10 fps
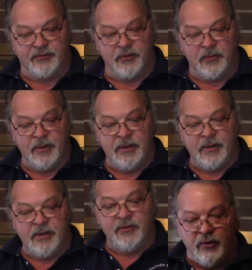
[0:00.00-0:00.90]
So,
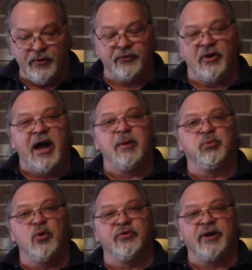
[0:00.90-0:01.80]
there's a lot of
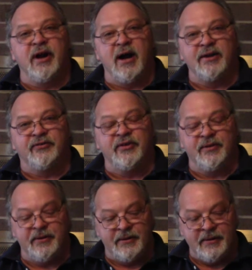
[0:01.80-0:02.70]
pros and cons to
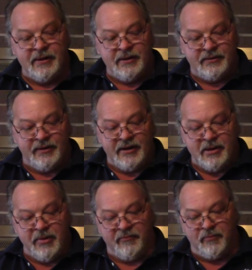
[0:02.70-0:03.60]
the
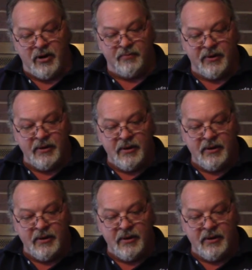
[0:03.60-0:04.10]
EMF pump.